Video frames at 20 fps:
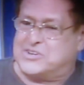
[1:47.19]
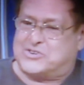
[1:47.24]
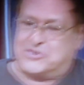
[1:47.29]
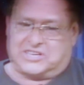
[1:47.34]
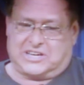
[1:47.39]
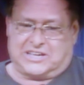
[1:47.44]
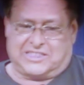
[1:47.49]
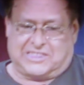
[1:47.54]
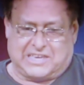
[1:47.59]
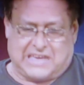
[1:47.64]

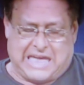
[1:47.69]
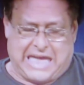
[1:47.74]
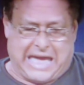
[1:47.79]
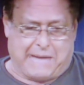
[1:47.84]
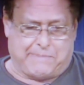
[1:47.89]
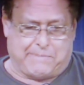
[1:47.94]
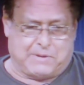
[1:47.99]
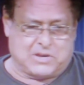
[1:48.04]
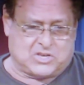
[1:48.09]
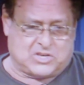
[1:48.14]
interesting thing
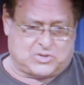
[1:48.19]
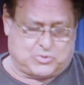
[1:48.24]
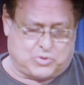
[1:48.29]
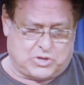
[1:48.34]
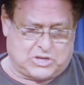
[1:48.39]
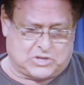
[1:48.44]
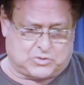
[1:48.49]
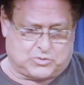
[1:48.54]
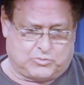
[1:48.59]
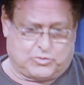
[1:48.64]
happened
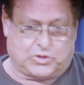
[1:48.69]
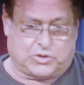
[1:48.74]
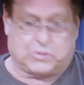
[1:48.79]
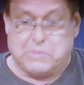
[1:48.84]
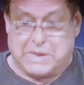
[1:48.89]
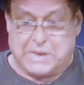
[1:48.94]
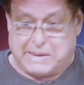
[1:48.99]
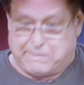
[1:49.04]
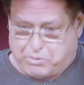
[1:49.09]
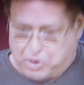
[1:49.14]
is with
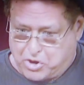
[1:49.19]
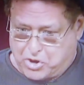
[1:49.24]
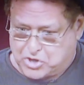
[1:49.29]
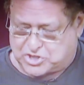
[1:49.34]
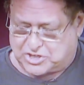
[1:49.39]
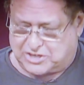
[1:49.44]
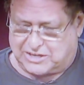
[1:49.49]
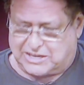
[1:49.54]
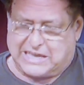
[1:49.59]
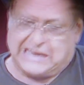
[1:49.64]
me
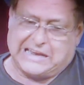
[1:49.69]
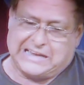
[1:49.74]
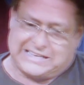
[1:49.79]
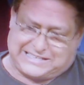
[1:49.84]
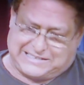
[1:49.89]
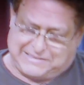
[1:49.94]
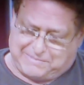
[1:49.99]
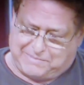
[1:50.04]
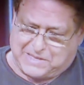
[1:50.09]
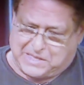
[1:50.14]
personally, and
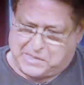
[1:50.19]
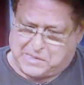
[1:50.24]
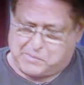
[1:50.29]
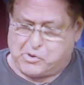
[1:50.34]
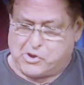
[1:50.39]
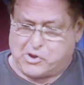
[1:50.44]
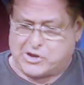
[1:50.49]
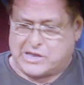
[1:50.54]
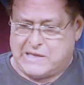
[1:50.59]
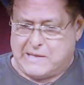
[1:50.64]
it's in the
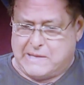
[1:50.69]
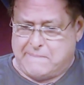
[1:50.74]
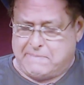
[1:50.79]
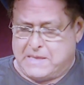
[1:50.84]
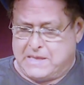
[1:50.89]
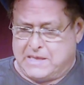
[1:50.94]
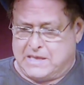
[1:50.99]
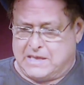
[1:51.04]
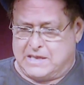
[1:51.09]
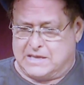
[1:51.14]
book,
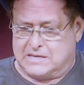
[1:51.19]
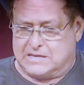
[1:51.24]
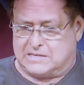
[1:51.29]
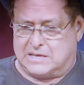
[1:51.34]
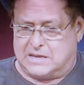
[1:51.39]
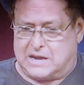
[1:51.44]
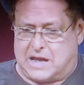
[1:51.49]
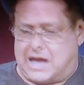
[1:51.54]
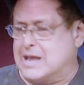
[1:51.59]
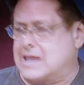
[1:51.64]
is
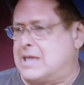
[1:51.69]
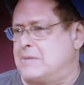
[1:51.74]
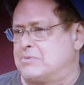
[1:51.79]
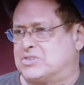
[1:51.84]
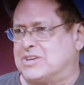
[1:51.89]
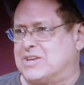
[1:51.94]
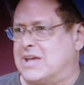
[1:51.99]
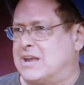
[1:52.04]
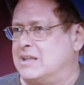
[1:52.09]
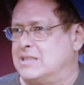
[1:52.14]
that I kept
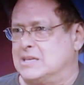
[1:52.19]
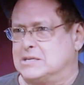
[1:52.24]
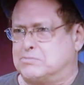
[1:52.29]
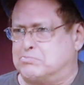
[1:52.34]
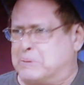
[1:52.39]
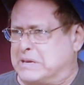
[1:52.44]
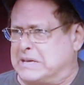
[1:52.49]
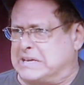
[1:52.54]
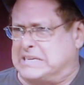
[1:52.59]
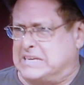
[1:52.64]
signing these
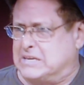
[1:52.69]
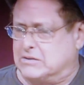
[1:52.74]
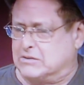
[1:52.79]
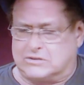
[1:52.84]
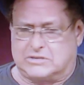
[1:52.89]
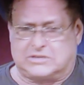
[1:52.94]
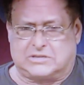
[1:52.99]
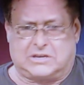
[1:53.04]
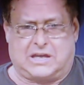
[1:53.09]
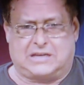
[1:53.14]
big
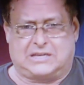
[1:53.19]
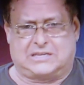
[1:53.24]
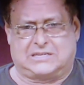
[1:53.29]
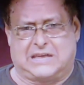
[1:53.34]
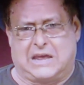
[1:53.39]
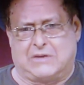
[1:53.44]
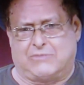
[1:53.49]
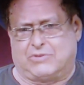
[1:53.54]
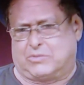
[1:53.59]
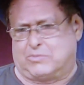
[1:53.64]
deals. I
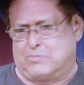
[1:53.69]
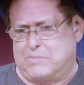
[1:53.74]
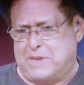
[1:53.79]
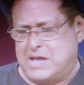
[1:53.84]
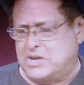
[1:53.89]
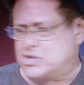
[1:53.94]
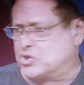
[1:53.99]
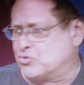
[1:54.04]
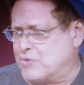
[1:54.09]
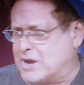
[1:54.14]
signed with
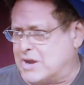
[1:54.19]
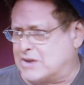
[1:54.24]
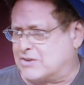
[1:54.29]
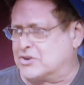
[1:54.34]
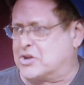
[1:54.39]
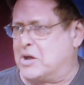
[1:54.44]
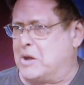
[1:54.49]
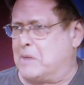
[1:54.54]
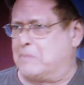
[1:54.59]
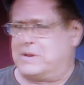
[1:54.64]
major
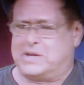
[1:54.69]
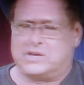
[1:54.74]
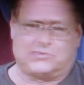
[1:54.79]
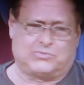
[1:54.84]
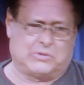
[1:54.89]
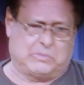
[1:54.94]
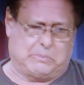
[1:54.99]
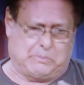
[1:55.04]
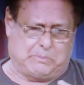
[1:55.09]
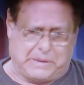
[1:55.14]
record companies,
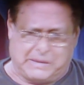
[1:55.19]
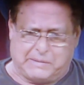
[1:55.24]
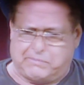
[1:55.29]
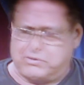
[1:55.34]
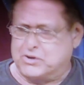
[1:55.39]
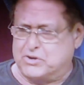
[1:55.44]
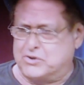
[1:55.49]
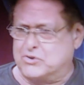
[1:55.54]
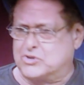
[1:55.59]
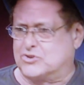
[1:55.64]
with big
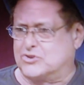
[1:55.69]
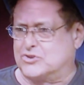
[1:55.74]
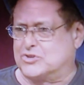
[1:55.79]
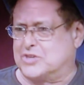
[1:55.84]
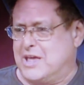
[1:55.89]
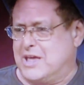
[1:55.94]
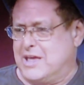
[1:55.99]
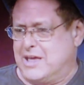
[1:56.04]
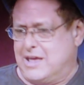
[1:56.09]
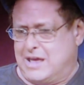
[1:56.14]
producers,
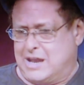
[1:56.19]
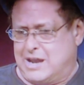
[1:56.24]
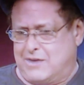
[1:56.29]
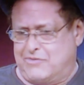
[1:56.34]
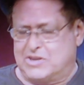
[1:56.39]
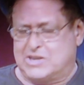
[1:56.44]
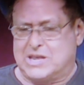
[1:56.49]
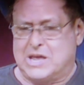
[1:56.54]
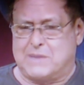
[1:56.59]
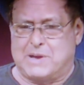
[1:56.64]
and
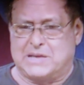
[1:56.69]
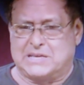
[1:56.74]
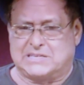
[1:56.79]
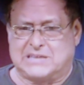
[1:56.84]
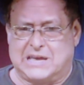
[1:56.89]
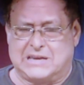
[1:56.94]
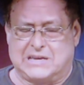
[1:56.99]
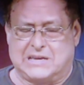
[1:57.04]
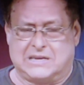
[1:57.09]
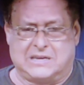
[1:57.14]
every time I
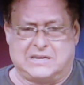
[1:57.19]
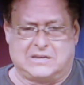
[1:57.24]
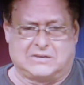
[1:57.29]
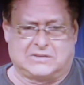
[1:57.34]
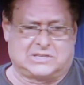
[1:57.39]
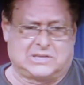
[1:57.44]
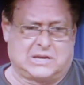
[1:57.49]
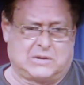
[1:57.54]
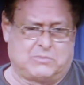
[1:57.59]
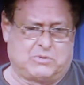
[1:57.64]
signed a deal,
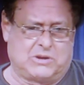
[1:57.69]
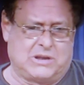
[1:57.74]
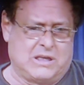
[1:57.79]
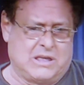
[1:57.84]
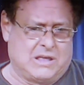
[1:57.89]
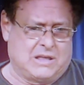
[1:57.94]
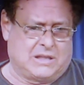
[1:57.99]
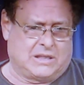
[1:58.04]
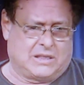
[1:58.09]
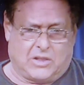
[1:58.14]
someone
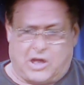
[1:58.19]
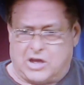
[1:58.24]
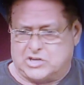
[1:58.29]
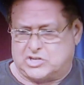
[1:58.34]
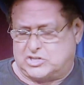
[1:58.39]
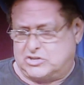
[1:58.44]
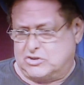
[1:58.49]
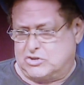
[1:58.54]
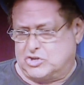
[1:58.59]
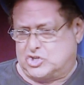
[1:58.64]

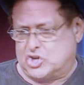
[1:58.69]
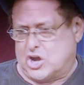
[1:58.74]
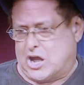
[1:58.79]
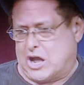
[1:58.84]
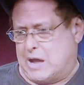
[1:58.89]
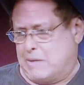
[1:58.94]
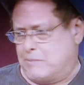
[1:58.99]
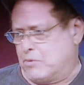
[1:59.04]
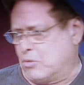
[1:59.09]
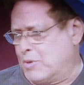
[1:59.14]
lost their
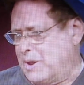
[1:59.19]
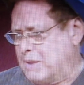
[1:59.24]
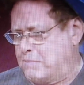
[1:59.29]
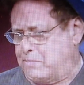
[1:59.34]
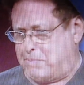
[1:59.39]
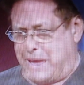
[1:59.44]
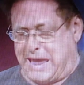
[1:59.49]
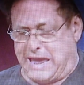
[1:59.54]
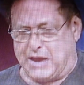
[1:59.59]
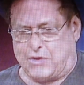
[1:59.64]
job or
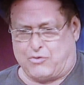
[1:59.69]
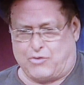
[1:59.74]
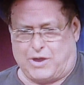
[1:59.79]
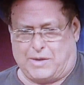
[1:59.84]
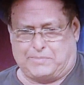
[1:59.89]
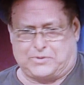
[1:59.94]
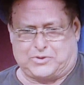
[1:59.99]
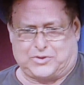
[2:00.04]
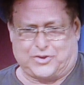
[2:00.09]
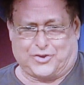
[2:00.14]
went
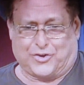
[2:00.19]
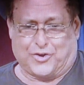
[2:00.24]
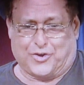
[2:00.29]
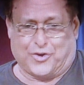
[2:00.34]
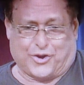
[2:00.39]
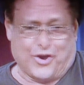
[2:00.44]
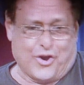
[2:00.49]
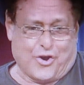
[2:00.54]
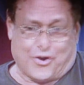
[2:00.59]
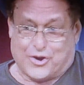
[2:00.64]
bankrupt
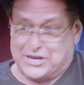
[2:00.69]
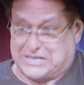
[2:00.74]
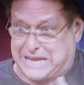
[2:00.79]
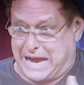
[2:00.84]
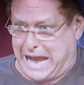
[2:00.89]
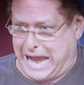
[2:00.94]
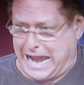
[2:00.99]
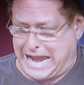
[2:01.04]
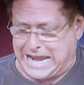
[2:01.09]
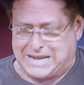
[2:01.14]
or
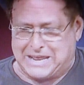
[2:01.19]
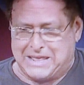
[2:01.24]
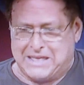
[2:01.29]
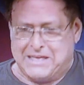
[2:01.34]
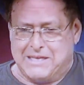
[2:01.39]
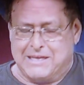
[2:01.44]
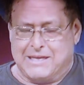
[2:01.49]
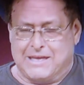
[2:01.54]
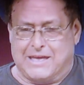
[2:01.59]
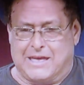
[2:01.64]
died.
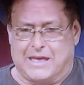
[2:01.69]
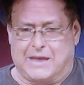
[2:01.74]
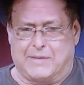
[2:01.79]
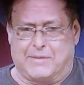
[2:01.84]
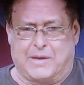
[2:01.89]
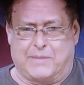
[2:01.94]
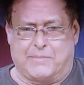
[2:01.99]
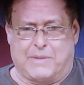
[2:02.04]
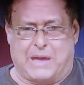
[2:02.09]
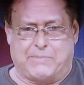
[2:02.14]

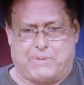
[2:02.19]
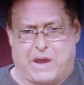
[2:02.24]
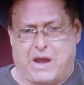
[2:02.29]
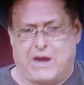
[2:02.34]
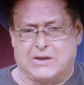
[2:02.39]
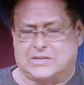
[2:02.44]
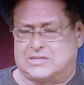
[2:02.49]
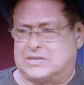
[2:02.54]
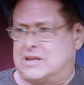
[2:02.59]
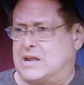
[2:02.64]
And my
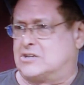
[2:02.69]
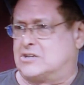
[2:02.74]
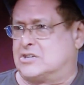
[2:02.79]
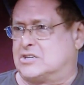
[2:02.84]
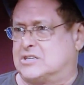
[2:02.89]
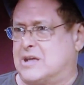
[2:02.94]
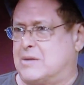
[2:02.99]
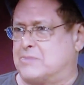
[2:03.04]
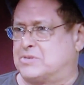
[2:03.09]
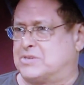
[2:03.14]
parents should
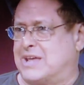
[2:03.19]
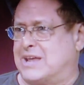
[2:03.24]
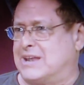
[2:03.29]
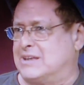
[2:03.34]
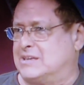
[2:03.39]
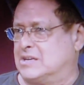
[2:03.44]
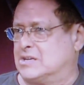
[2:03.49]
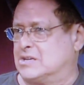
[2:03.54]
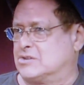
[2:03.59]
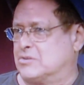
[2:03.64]
stop
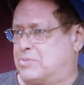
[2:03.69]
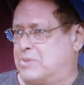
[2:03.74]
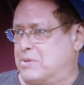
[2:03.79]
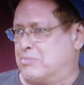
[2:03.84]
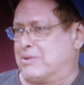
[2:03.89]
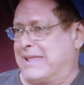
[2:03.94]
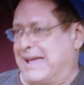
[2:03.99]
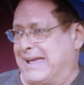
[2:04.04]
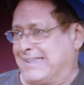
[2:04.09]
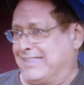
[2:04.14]
signing deals with
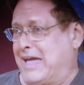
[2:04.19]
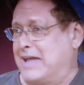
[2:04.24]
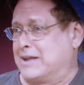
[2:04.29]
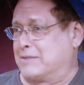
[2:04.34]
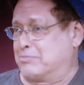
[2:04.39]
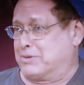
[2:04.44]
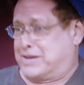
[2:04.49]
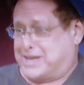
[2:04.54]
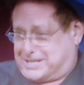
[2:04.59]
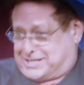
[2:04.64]
people I
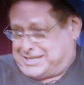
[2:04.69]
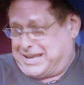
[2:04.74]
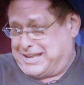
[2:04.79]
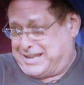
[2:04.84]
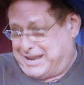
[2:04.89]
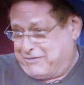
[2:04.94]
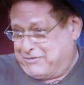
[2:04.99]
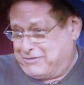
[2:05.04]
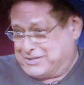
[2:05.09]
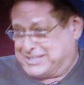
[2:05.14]
liked because
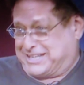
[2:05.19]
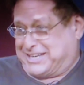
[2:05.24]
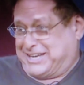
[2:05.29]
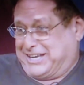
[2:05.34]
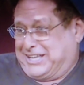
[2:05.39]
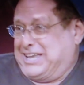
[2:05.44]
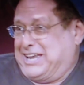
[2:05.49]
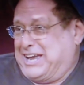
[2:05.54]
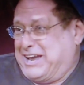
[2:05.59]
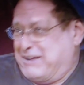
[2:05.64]
I was
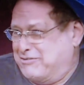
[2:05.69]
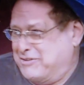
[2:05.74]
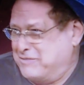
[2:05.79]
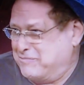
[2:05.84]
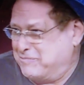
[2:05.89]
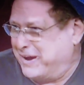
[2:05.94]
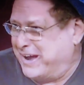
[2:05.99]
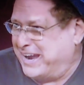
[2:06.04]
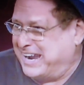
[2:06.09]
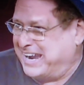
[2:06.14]
killing
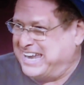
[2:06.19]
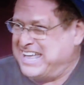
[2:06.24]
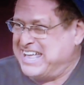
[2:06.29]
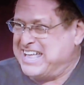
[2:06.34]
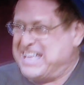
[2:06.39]
everybody.